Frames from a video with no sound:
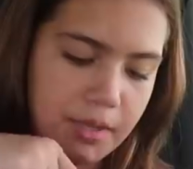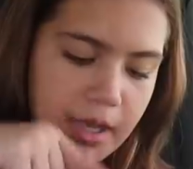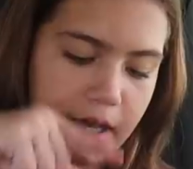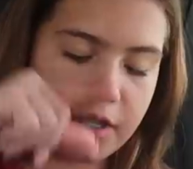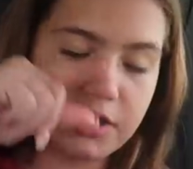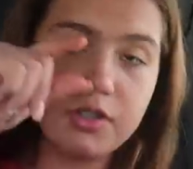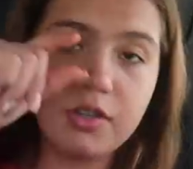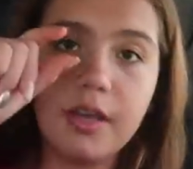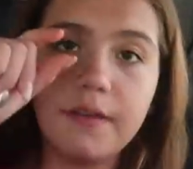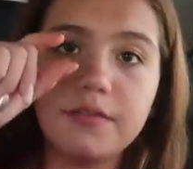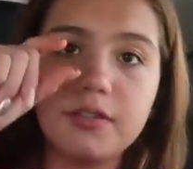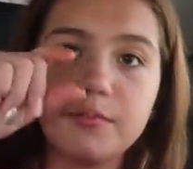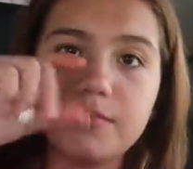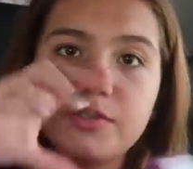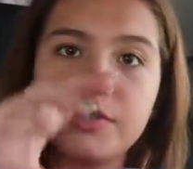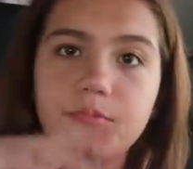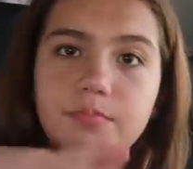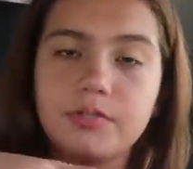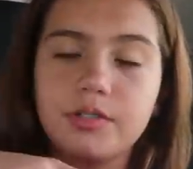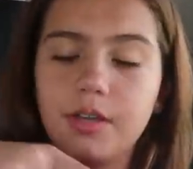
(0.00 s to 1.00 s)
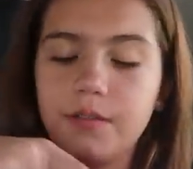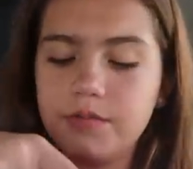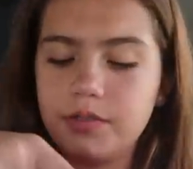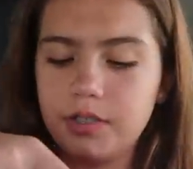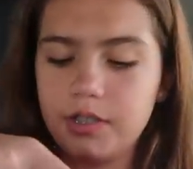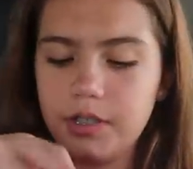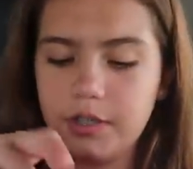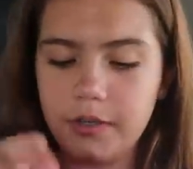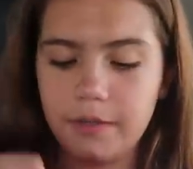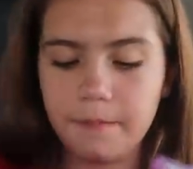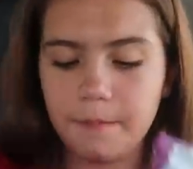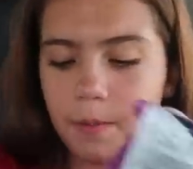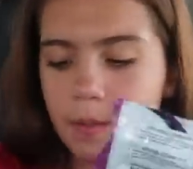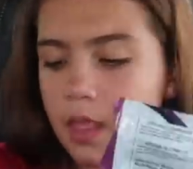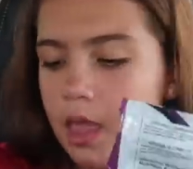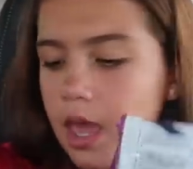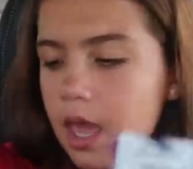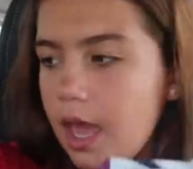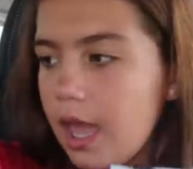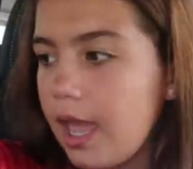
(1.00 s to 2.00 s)
But yeah, I still have some chips left in here.
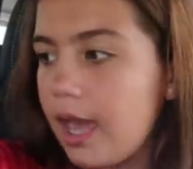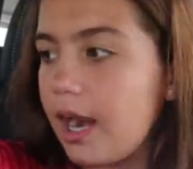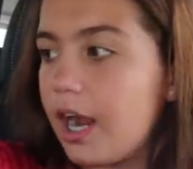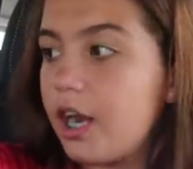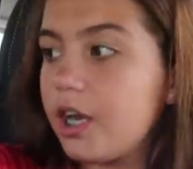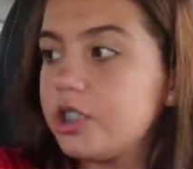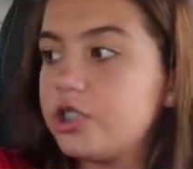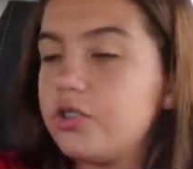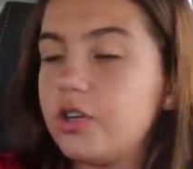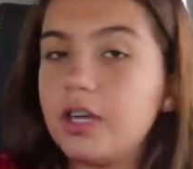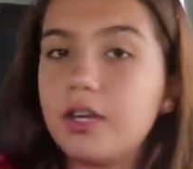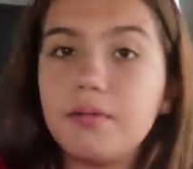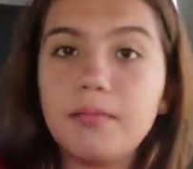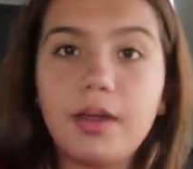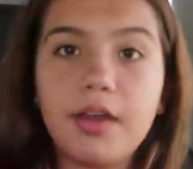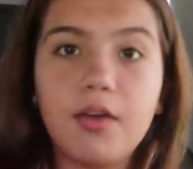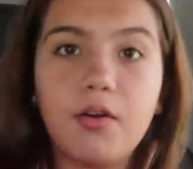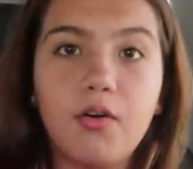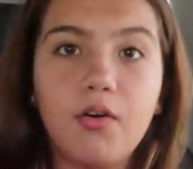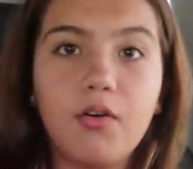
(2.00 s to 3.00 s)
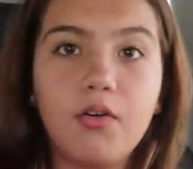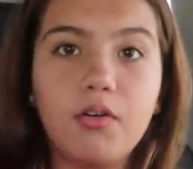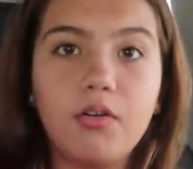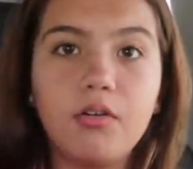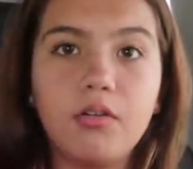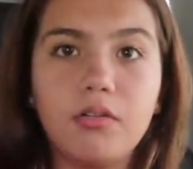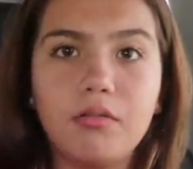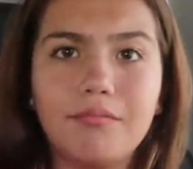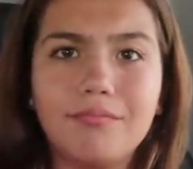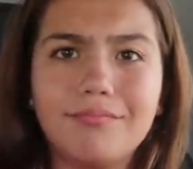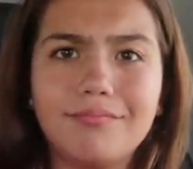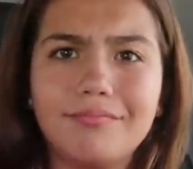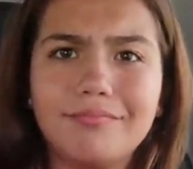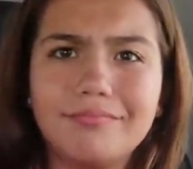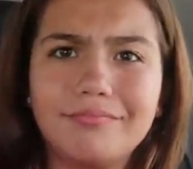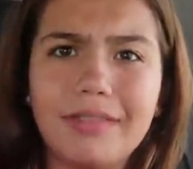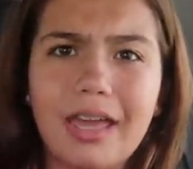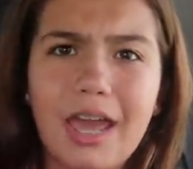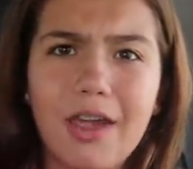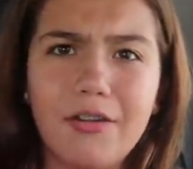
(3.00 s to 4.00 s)
And I drank my whole
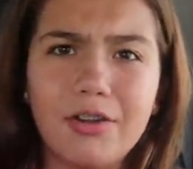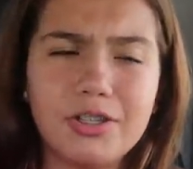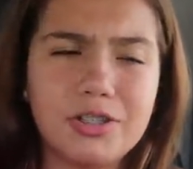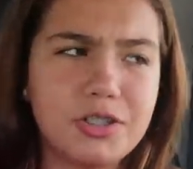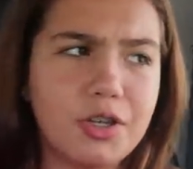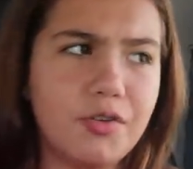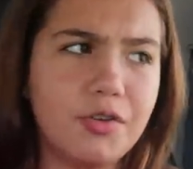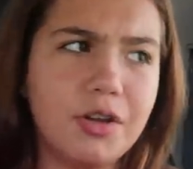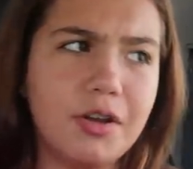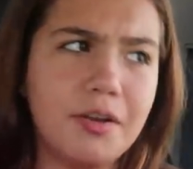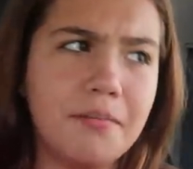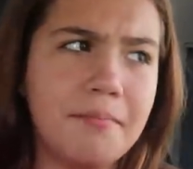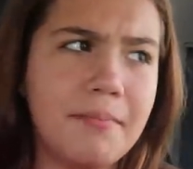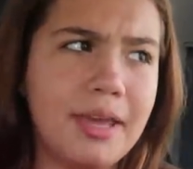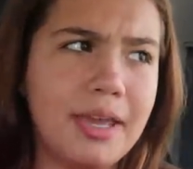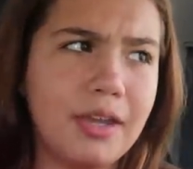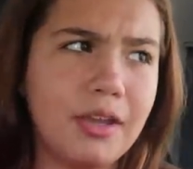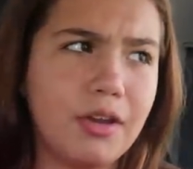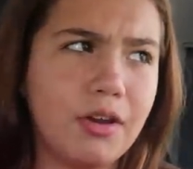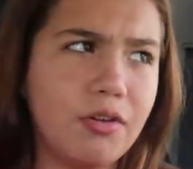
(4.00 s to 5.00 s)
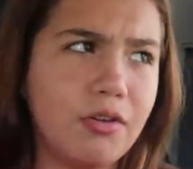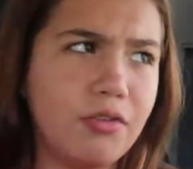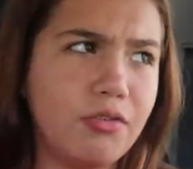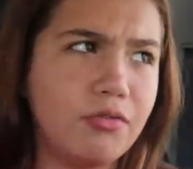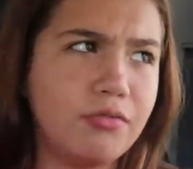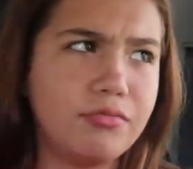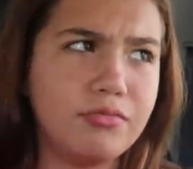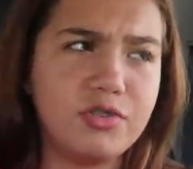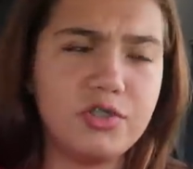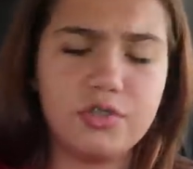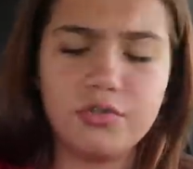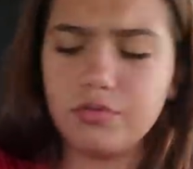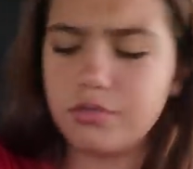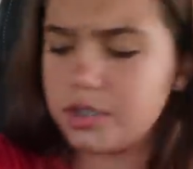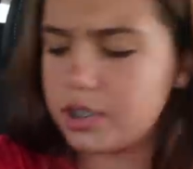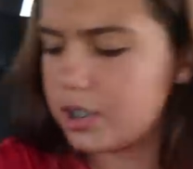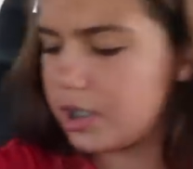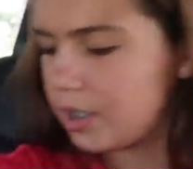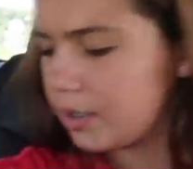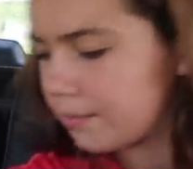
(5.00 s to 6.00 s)
Arizona mango
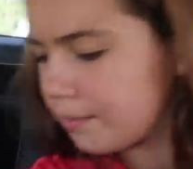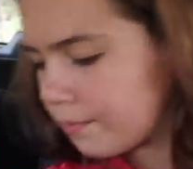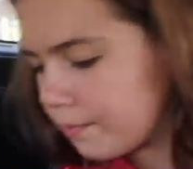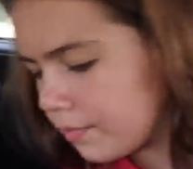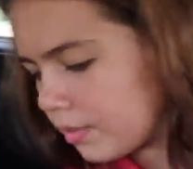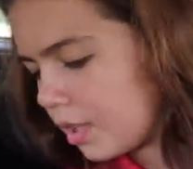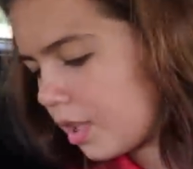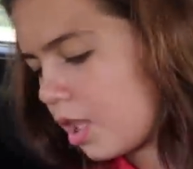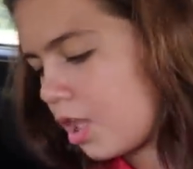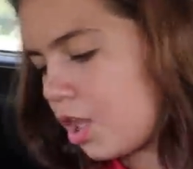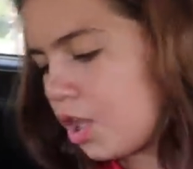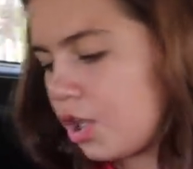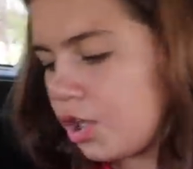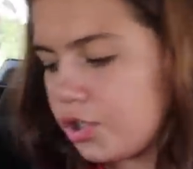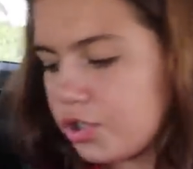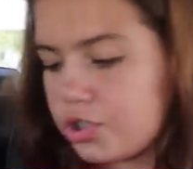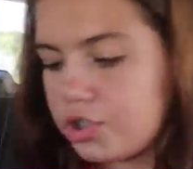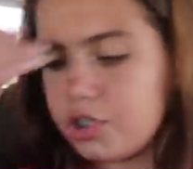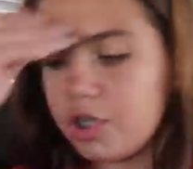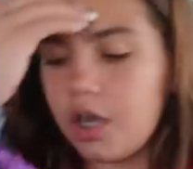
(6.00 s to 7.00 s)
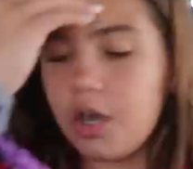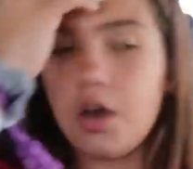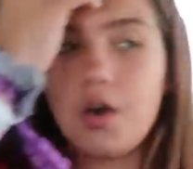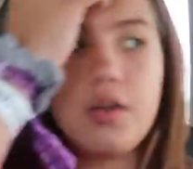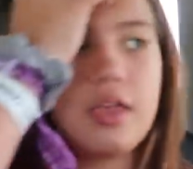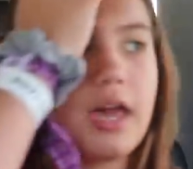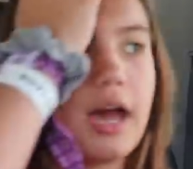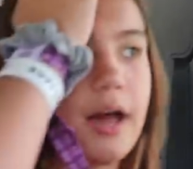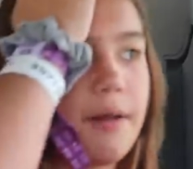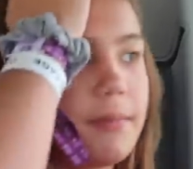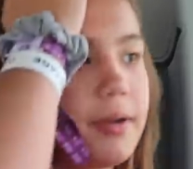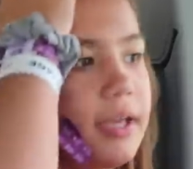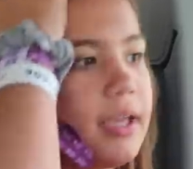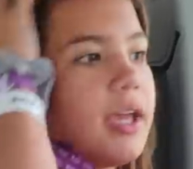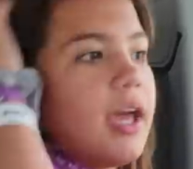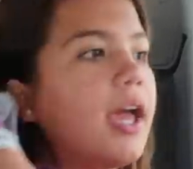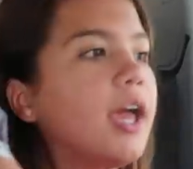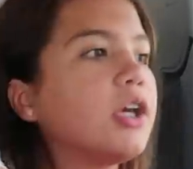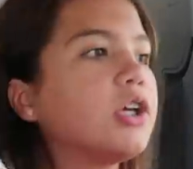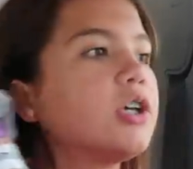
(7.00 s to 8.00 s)
juice thing. So yeah, I'm gonna
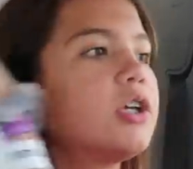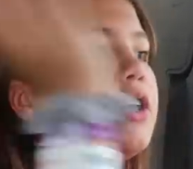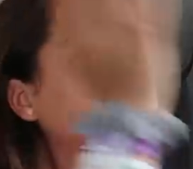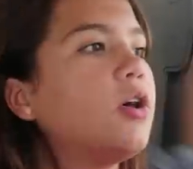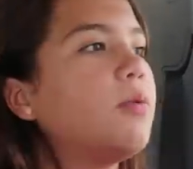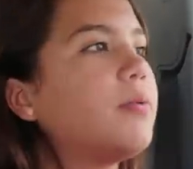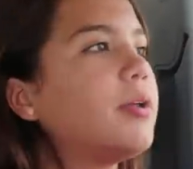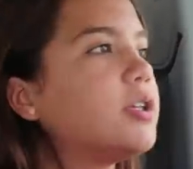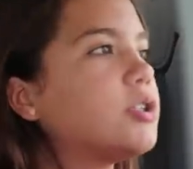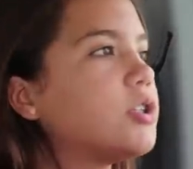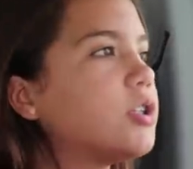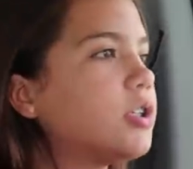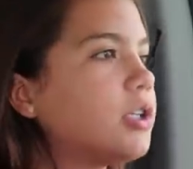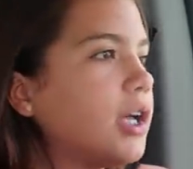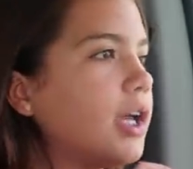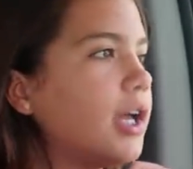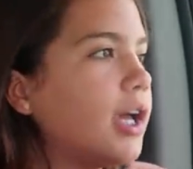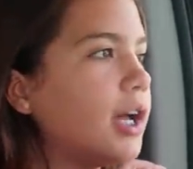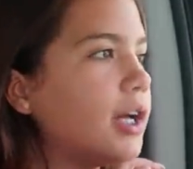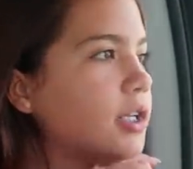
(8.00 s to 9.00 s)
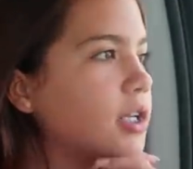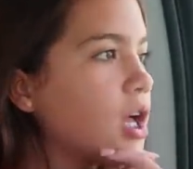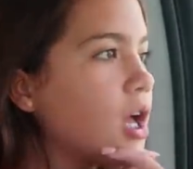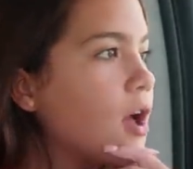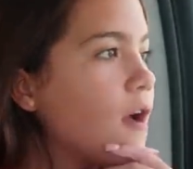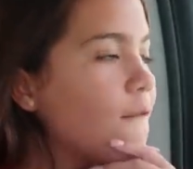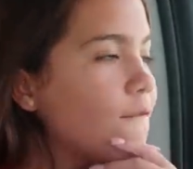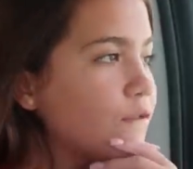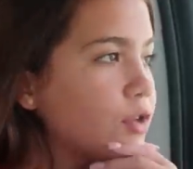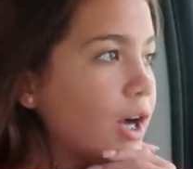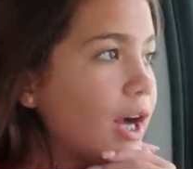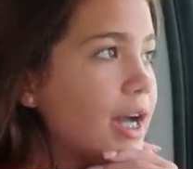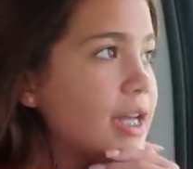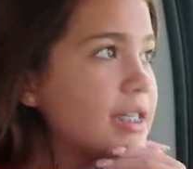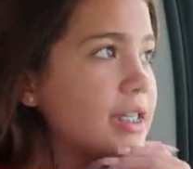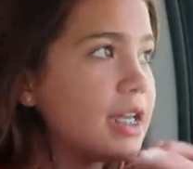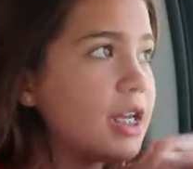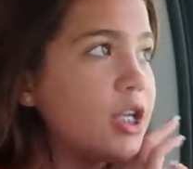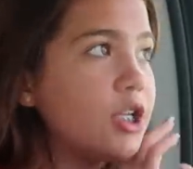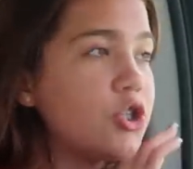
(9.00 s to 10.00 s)
get a cookie dough blizzard and
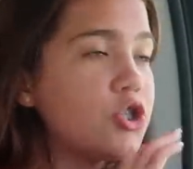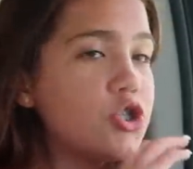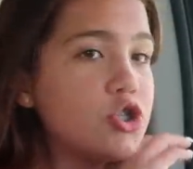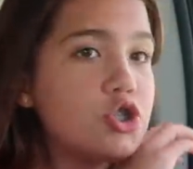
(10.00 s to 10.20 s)
fries and it's